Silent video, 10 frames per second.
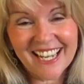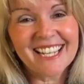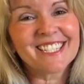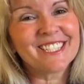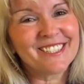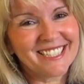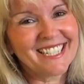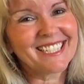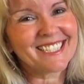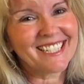as you
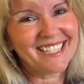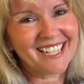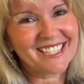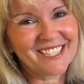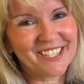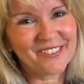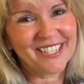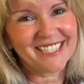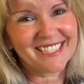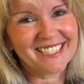teach the next
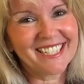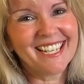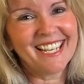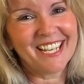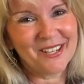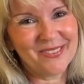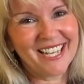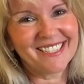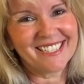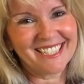generation
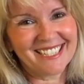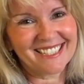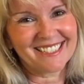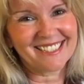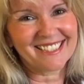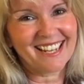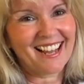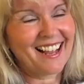about Jesus.